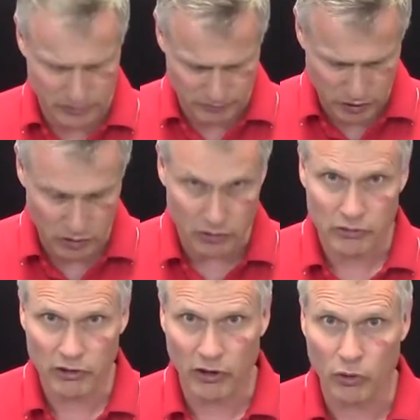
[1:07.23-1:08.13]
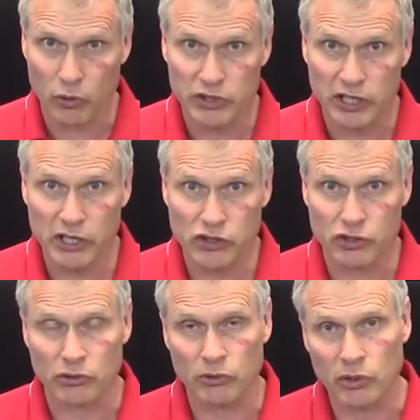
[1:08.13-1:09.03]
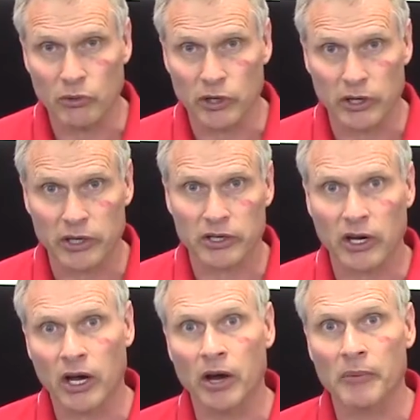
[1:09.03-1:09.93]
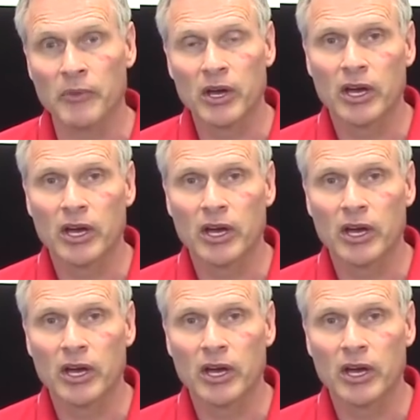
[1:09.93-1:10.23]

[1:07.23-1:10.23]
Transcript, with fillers: You know, an old t-shirt will work, um,